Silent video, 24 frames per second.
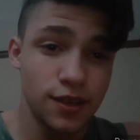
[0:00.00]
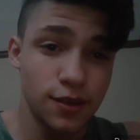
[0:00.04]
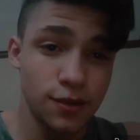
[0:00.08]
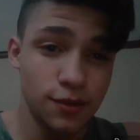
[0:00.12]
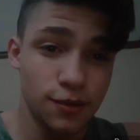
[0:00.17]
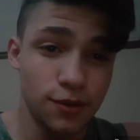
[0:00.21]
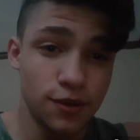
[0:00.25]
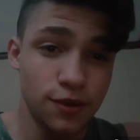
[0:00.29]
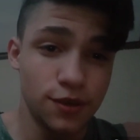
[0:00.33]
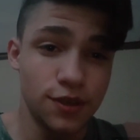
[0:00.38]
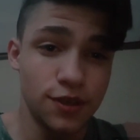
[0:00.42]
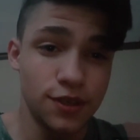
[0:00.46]

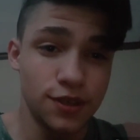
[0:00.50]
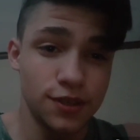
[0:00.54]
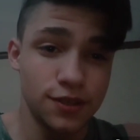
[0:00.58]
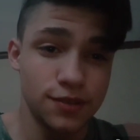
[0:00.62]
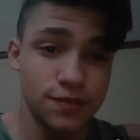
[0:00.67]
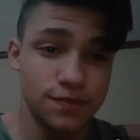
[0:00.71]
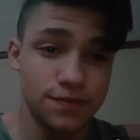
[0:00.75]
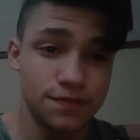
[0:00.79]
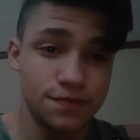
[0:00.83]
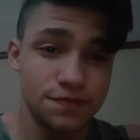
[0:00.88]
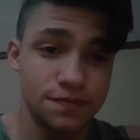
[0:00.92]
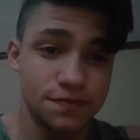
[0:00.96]
want to
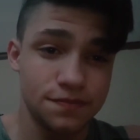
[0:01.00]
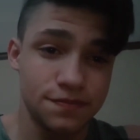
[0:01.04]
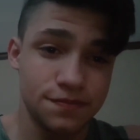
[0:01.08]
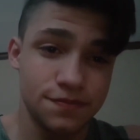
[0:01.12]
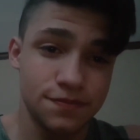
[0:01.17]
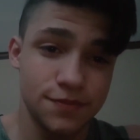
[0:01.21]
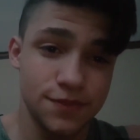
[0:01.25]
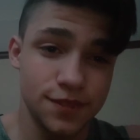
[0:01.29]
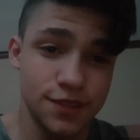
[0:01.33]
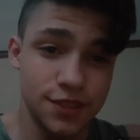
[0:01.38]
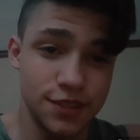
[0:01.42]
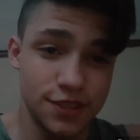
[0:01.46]

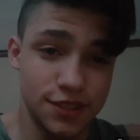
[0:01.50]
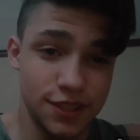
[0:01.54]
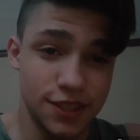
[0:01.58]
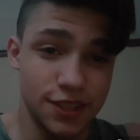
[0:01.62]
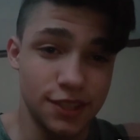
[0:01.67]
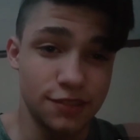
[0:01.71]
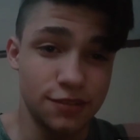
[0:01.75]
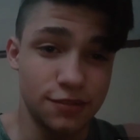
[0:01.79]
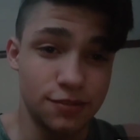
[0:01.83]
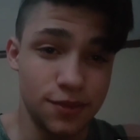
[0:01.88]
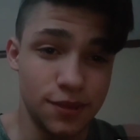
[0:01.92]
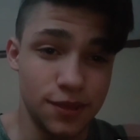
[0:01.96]

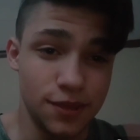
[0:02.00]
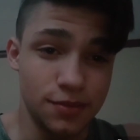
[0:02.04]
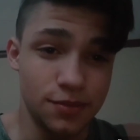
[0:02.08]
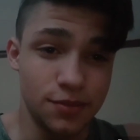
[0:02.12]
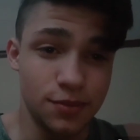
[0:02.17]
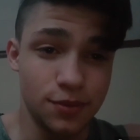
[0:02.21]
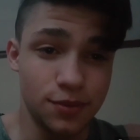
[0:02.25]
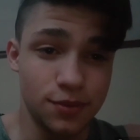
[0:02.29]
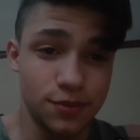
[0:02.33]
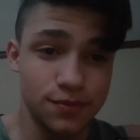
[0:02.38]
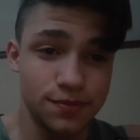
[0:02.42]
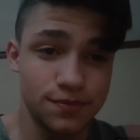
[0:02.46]
deceive
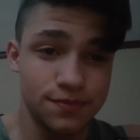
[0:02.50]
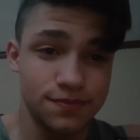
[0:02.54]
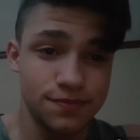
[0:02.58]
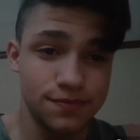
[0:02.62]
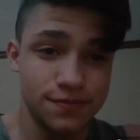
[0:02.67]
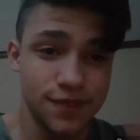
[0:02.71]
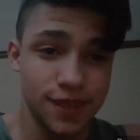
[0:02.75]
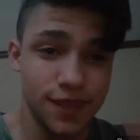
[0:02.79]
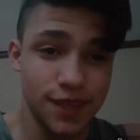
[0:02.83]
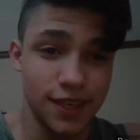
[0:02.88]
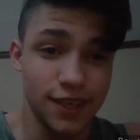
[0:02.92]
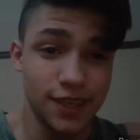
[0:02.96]
people
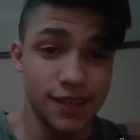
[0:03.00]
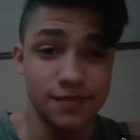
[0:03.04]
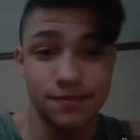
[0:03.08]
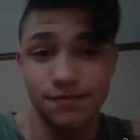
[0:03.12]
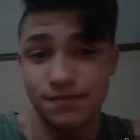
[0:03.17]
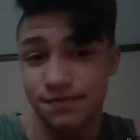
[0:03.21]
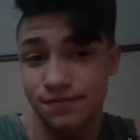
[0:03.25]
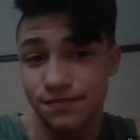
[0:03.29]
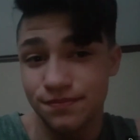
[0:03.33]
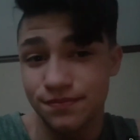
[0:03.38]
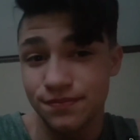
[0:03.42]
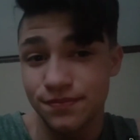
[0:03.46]

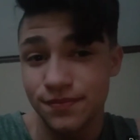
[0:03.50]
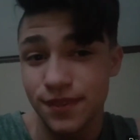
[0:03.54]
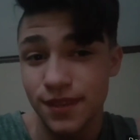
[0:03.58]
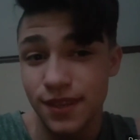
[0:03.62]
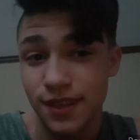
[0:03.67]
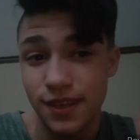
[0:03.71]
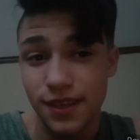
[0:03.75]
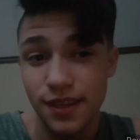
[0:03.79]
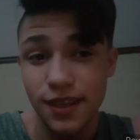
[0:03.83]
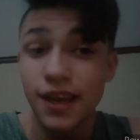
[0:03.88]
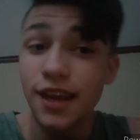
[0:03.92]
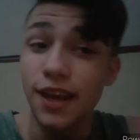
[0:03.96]
and
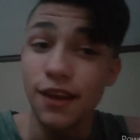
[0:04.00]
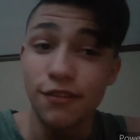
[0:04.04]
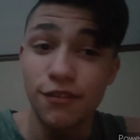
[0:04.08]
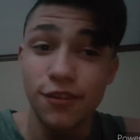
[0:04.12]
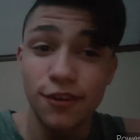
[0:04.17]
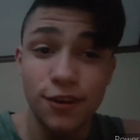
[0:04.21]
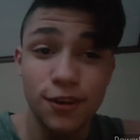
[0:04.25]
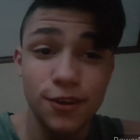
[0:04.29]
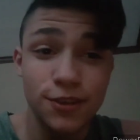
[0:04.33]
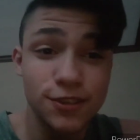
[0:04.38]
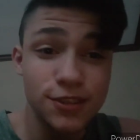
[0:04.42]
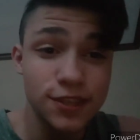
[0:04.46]
if it
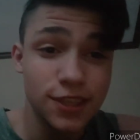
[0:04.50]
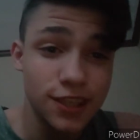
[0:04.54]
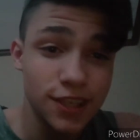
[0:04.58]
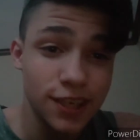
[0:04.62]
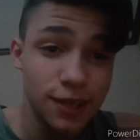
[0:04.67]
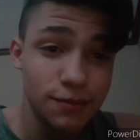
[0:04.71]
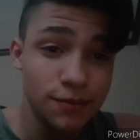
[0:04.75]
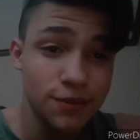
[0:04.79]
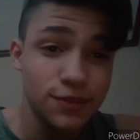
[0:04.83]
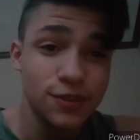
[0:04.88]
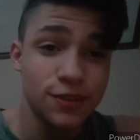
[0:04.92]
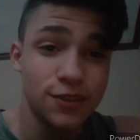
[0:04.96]
looks like
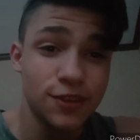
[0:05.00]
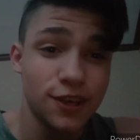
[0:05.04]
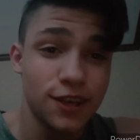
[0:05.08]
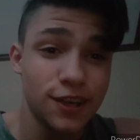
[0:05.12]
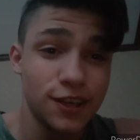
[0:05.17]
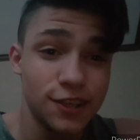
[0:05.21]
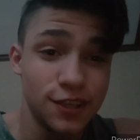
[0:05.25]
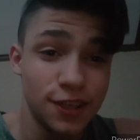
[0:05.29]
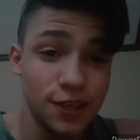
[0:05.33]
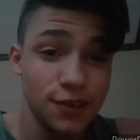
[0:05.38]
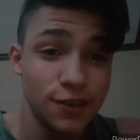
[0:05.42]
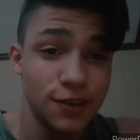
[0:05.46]
I've been
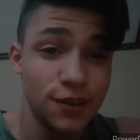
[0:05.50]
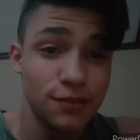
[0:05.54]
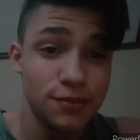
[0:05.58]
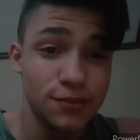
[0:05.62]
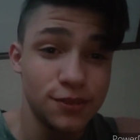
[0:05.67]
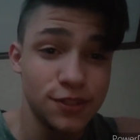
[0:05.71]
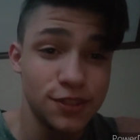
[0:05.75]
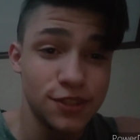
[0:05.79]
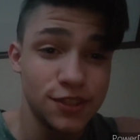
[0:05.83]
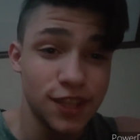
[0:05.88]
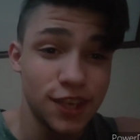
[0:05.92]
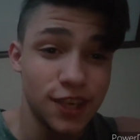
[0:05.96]
crying no I'm
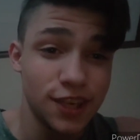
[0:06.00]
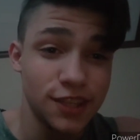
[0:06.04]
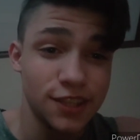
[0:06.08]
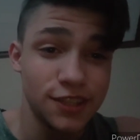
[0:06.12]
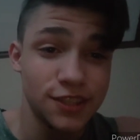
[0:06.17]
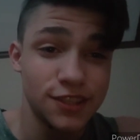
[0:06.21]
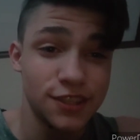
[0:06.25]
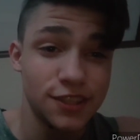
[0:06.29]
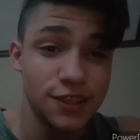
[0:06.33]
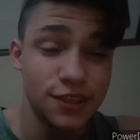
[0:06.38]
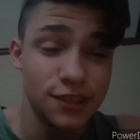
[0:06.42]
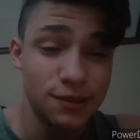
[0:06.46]
just tired
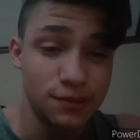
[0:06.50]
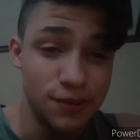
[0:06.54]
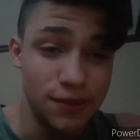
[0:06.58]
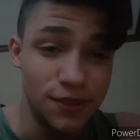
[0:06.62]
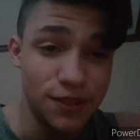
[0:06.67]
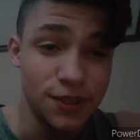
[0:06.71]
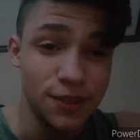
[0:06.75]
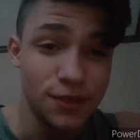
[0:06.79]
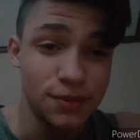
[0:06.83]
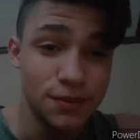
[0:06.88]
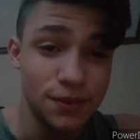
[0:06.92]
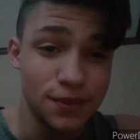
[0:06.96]
as hell I've
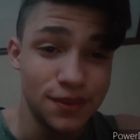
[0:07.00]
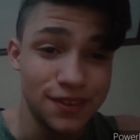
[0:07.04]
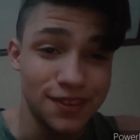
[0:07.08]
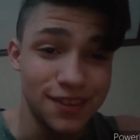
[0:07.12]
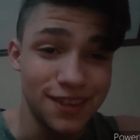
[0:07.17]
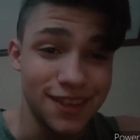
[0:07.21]
been up all